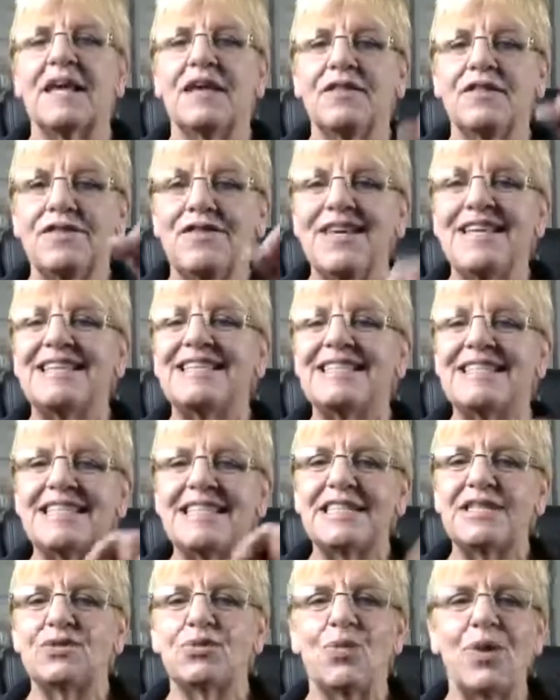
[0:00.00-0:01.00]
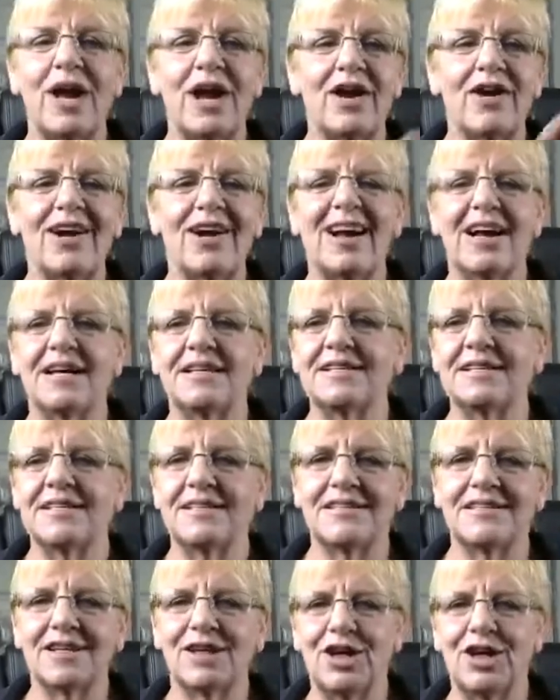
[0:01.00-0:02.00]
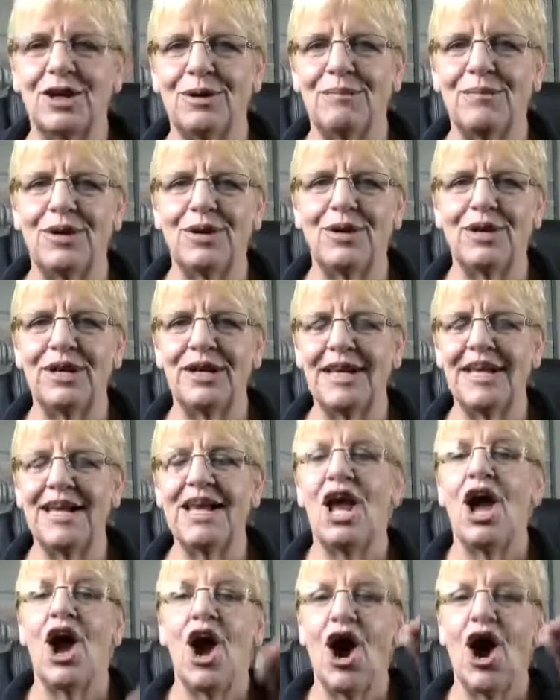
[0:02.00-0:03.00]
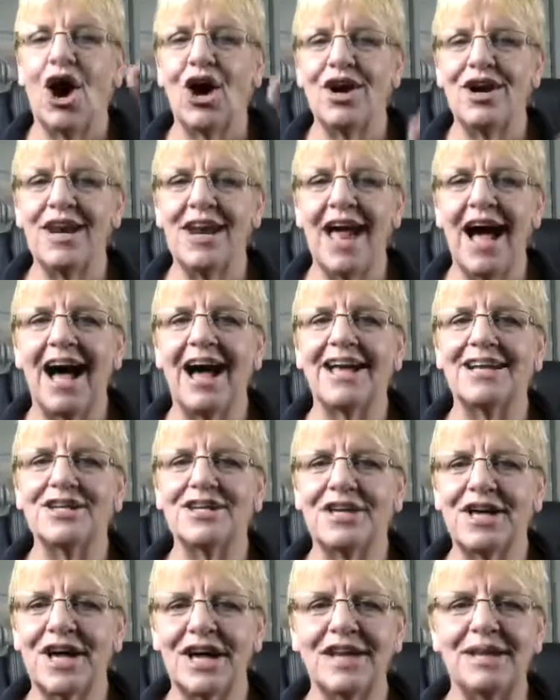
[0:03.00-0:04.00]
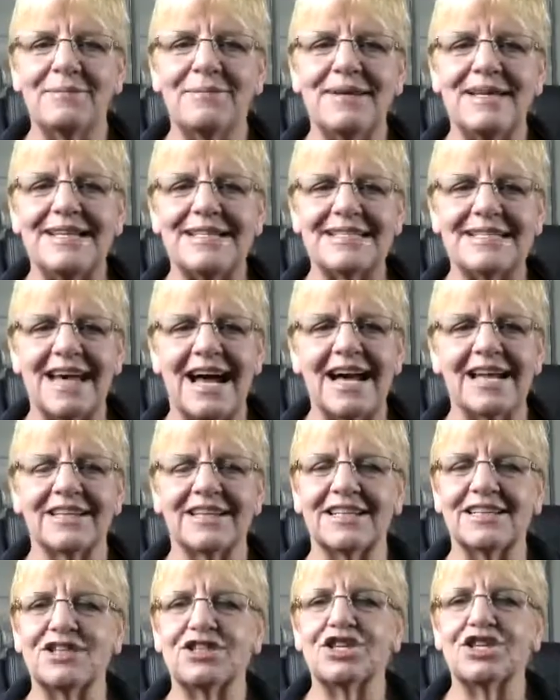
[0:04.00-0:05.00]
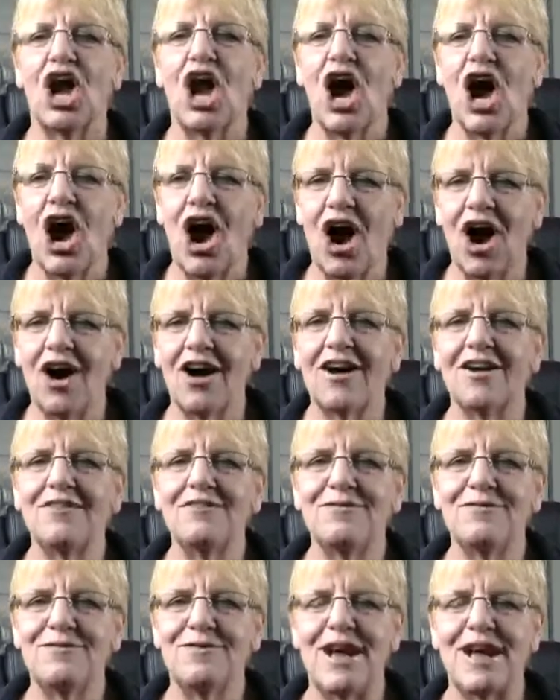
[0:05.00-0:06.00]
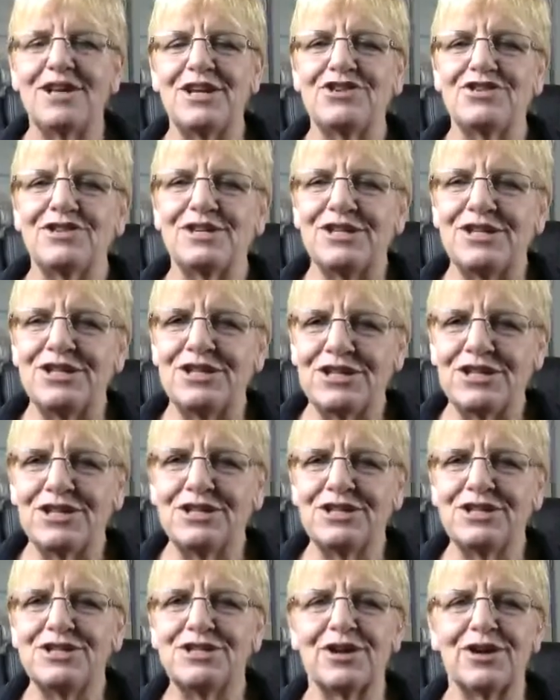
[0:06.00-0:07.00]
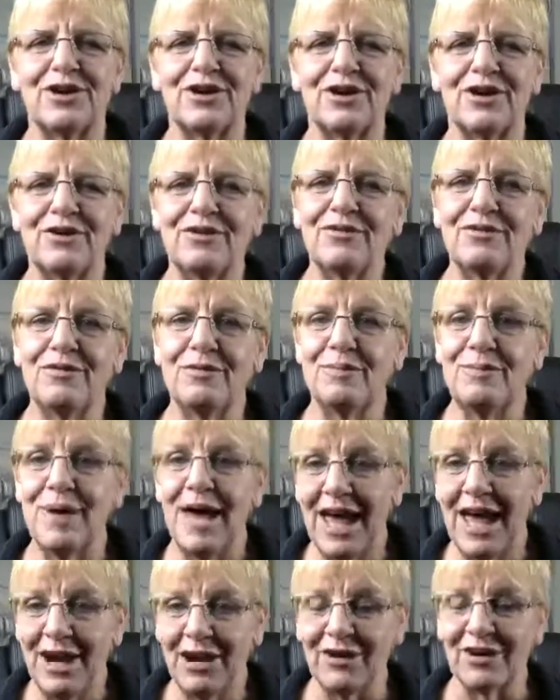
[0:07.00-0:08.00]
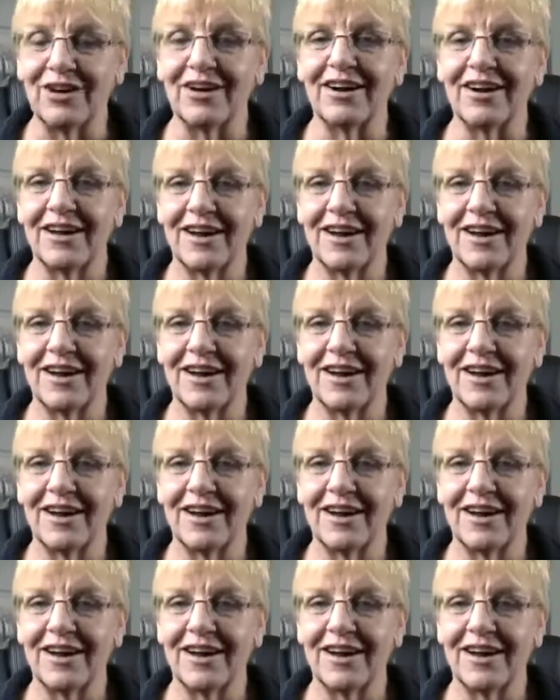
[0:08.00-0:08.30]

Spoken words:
This is where us as a community are not going to be silenced. Our veterans deserve better.